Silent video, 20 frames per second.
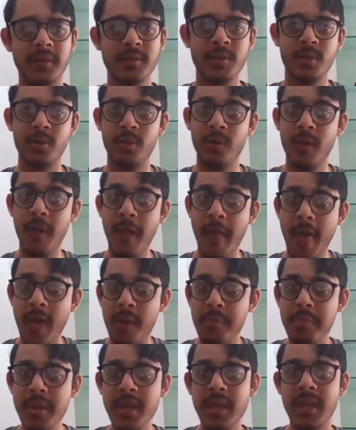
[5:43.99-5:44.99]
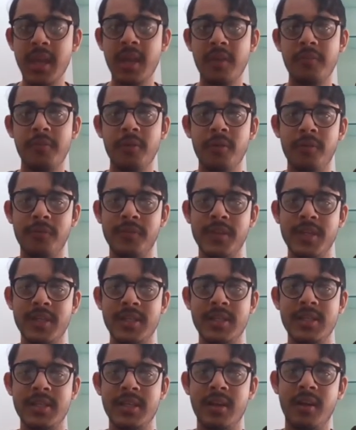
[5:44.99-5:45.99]
So be careful of
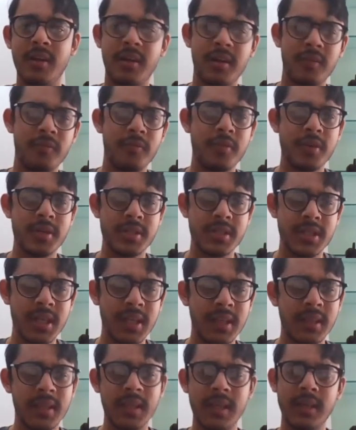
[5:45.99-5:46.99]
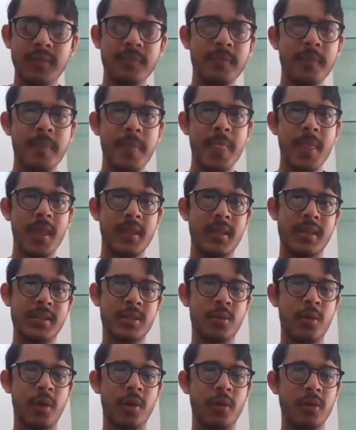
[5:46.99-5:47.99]
this reversing thing that's
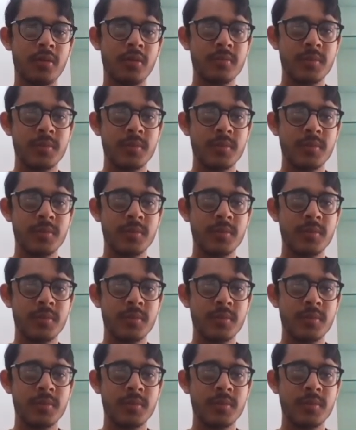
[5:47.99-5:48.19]
going on.